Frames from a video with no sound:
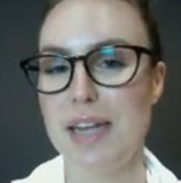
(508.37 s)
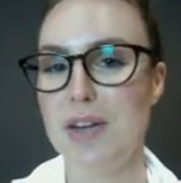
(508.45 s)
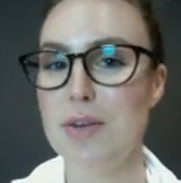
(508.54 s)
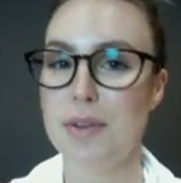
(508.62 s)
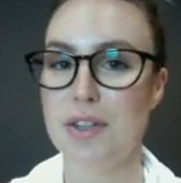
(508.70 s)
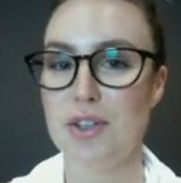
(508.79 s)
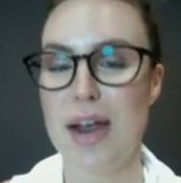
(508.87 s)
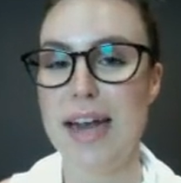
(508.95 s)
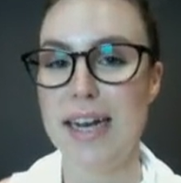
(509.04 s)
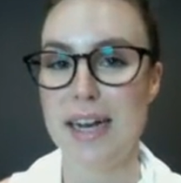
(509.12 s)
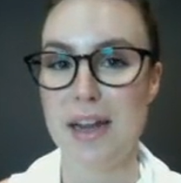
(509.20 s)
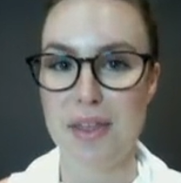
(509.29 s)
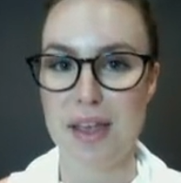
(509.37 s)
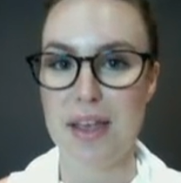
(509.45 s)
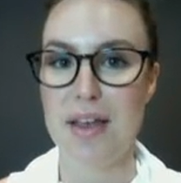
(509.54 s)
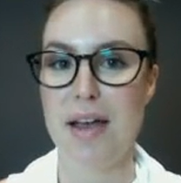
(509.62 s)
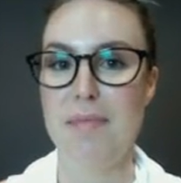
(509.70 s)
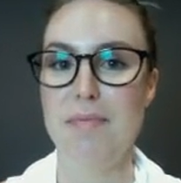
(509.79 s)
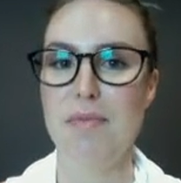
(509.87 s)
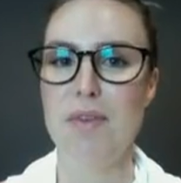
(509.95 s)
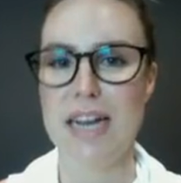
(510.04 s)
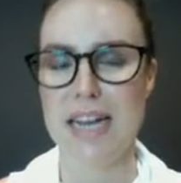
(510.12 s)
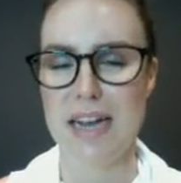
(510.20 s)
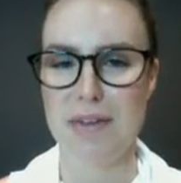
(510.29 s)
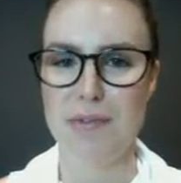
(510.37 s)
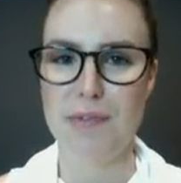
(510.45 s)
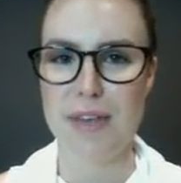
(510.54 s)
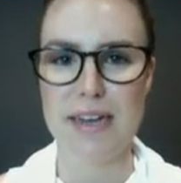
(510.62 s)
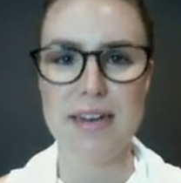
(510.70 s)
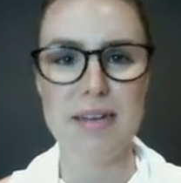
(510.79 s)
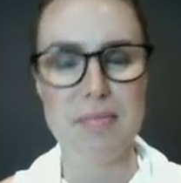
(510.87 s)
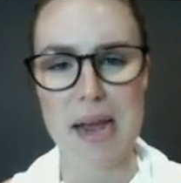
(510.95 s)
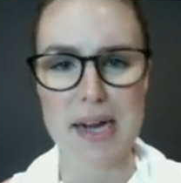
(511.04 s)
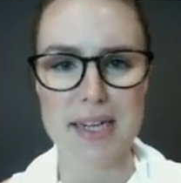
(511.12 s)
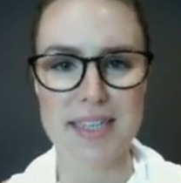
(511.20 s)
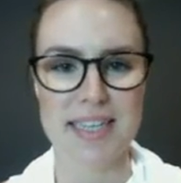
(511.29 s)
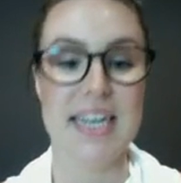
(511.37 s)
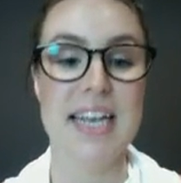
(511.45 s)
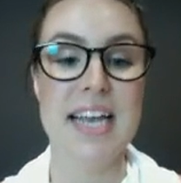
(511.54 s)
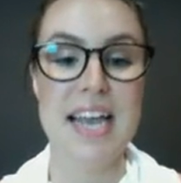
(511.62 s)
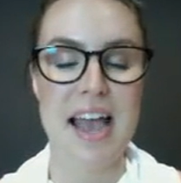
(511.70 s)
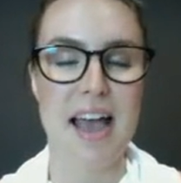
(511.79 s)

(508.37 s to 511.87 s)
I don't want the trainer to think I'm really unfit and embarrassing.